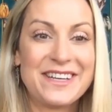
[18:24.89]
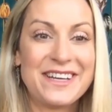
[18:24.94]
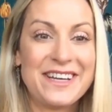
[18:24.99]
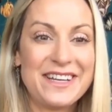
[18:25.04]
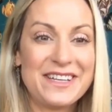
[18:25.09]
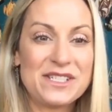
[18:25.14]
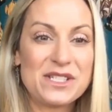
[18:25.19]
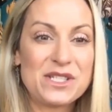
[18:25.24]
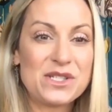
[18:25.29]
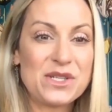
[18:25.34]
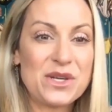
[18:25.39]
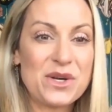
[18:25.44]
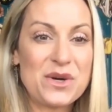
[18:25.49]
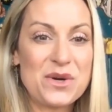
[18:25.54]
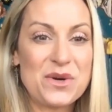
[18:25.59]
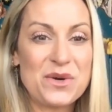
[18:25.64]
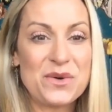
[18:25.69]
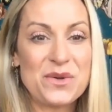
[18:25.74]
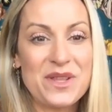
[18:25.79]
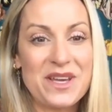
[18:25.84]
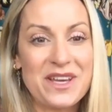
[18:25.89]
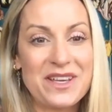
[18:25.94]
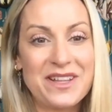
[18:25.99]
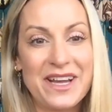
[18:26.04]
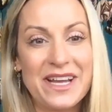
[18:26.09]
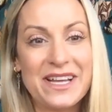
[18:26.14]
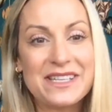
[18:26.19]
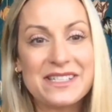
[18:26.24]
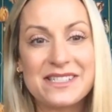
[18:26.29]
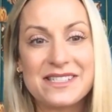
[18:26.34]
And so they
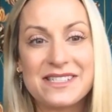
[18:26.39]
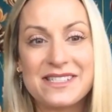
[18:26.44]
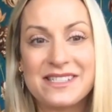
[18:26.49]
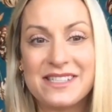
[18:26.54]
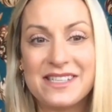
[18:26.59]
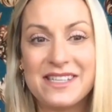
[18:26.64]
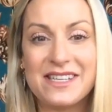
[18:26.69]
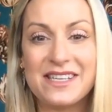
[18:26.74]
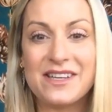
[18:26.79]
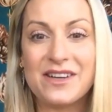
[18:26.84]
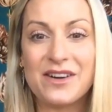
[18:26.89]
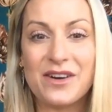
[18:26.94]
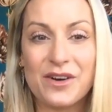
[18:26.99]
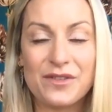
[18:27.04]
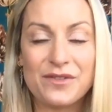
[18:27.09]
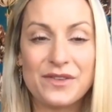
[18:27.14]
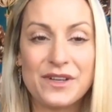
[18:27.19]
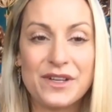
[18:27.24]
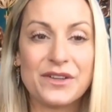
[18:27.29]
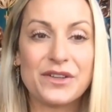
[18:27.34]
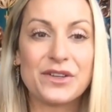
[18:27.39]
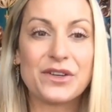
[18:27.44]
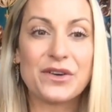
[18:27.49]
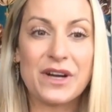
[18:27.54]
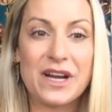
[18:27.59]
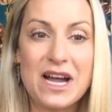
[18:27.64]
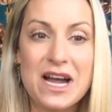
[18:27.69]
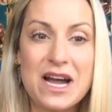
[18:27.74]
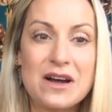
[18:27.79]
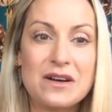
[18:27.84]
like to see our feet on the
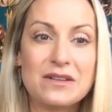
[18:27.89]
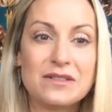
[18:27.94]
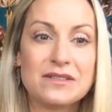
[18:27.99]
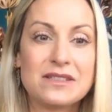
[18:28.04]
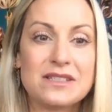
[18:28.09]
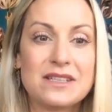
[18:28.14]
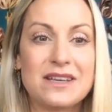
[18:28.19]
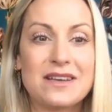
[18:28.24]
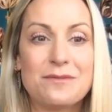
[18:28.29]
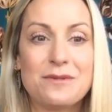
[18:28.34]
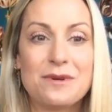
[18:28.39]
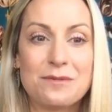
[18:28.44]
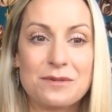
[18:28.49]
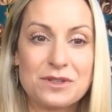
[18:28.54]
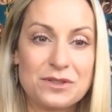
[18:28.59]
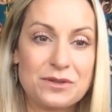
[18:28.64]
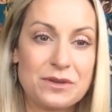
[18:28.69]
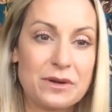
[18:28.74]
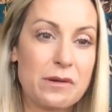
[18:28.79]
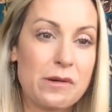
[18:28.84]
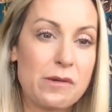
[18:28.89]
ground and what we're doing.